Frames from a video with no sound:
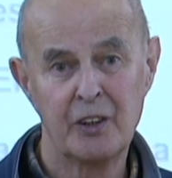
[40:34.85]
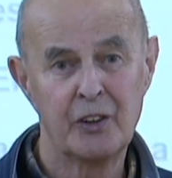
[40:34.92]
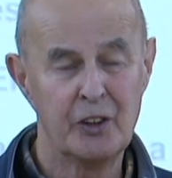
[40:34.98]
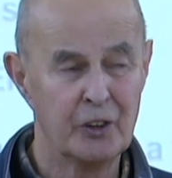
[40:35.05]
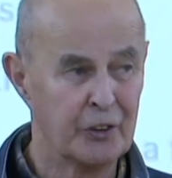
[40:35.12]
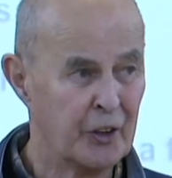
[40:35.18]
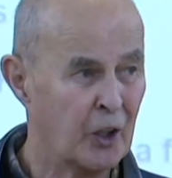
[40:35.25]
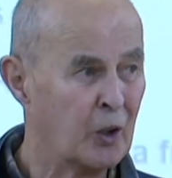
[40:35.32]

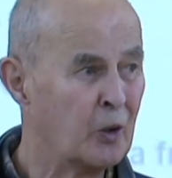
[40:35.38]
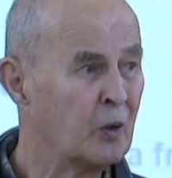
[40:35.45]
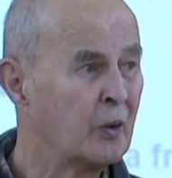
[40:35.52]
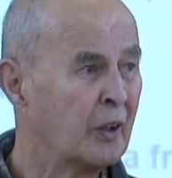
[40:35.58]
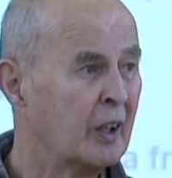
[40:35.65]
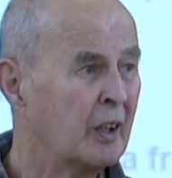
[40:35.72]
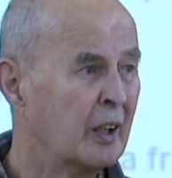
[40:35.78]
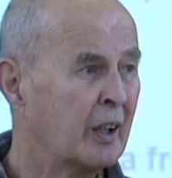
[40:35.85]
you'll know
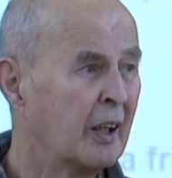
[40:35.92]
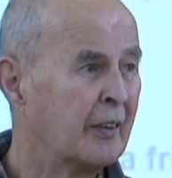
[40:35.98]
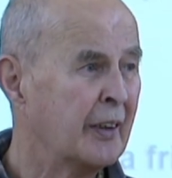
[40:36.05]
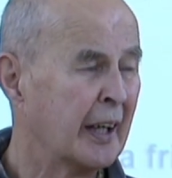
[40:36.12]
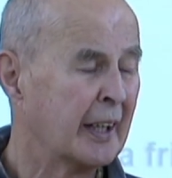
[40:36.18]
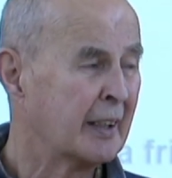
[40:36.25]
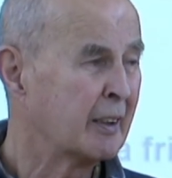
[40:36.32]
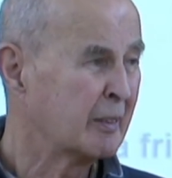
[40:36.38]

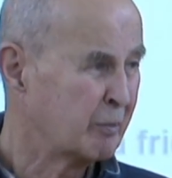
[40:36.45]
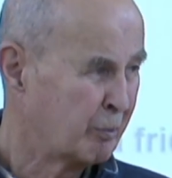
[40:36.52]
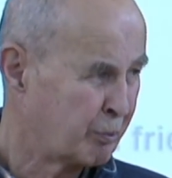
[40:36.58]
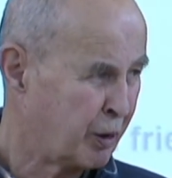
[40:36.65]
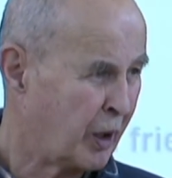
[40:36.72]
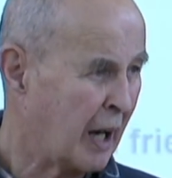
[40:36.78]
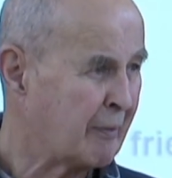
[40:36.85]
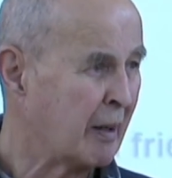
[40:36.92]
that
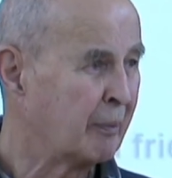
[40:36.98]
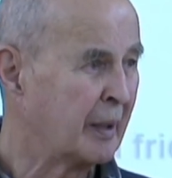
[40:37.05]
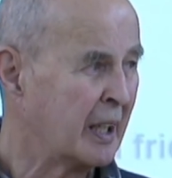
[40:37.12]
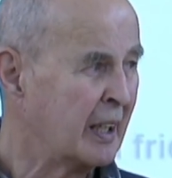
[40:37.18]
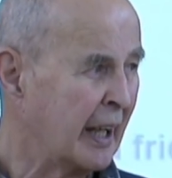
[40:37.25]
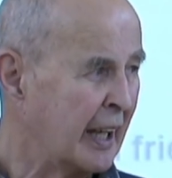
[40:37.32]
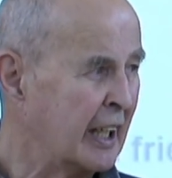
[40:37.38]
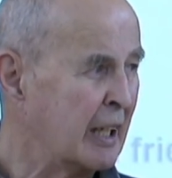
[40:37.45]

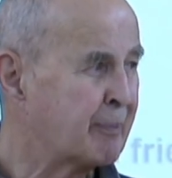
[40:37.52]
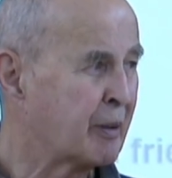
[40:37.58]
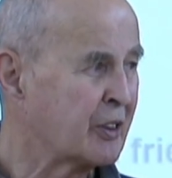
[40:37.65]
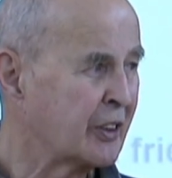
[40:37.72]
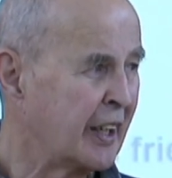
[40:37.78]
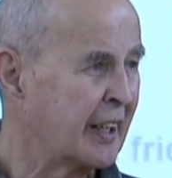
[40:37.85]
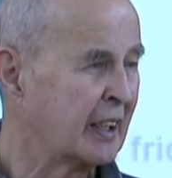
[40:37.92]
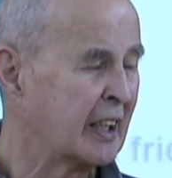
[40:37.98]
probably
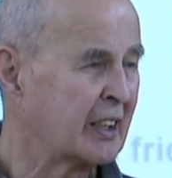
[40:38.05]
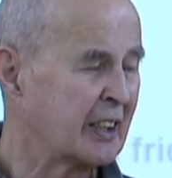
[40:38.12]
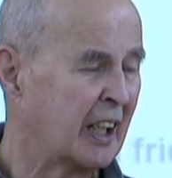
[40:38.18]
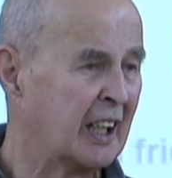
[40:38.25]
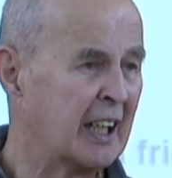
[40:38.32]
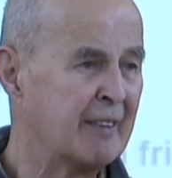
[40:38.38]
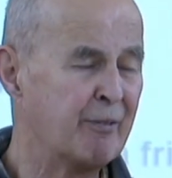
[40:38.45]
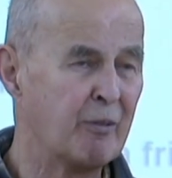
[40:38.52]
80% of the
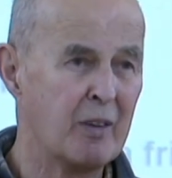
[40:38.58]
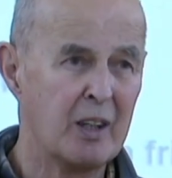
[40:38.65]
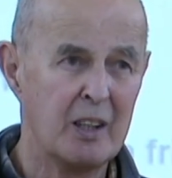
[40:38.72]
time